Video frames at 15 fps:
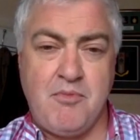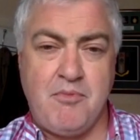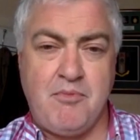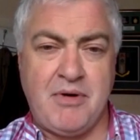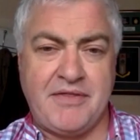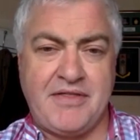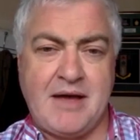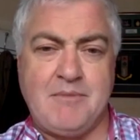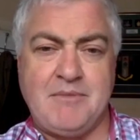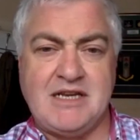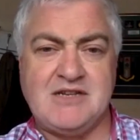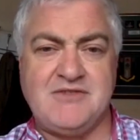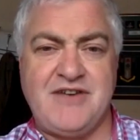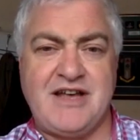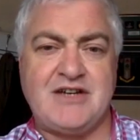But that
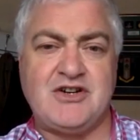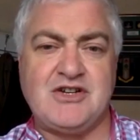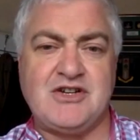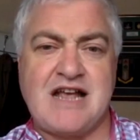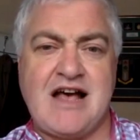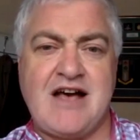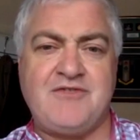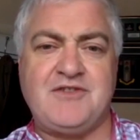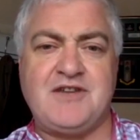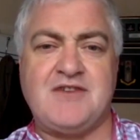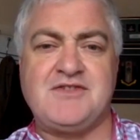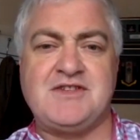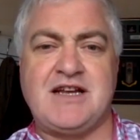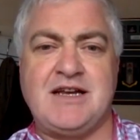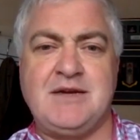means veterans have to have
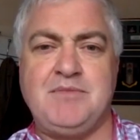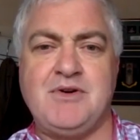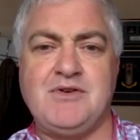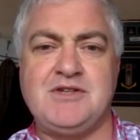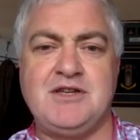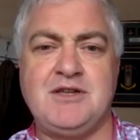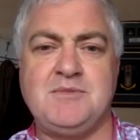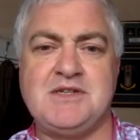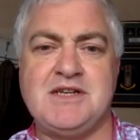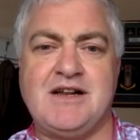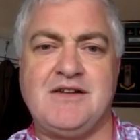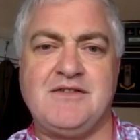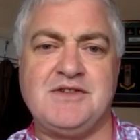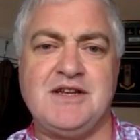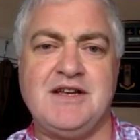signposted
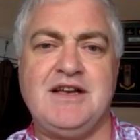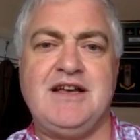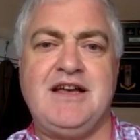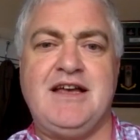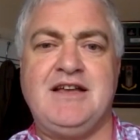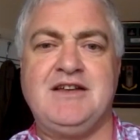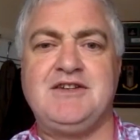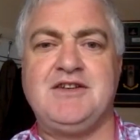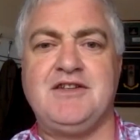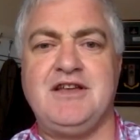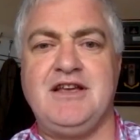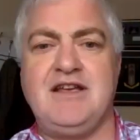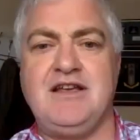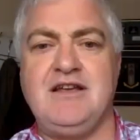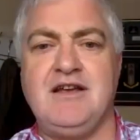themselves into
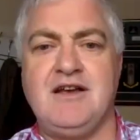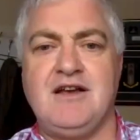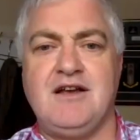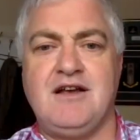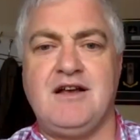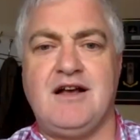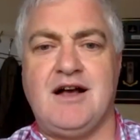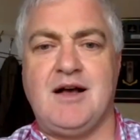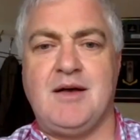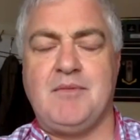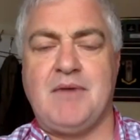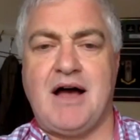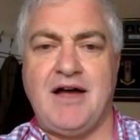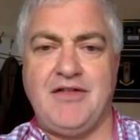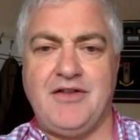the
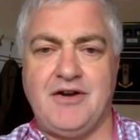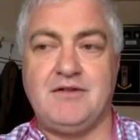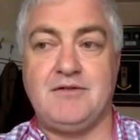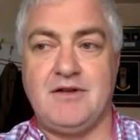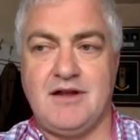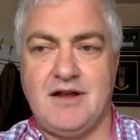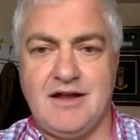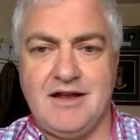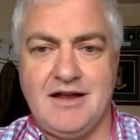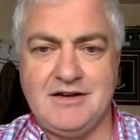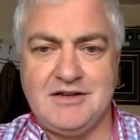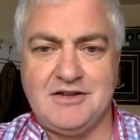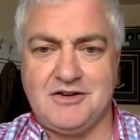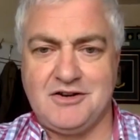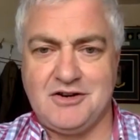
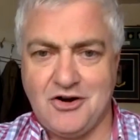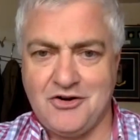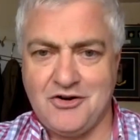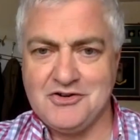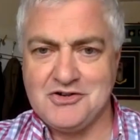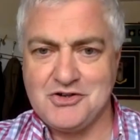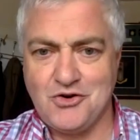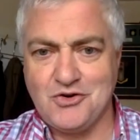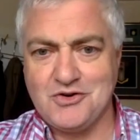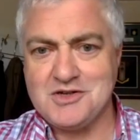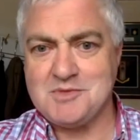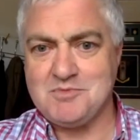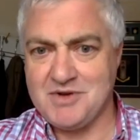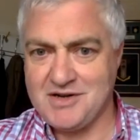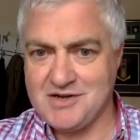into the coroner's
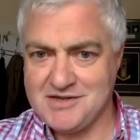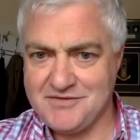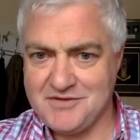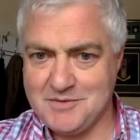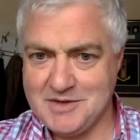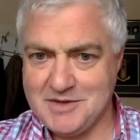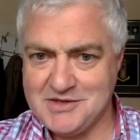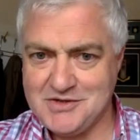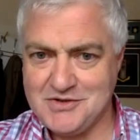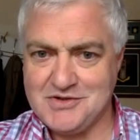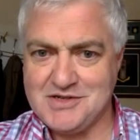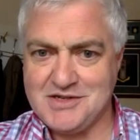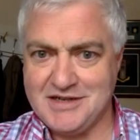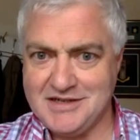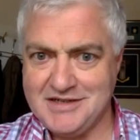courts because they've committed
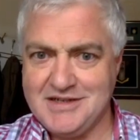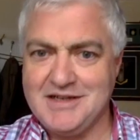suicide,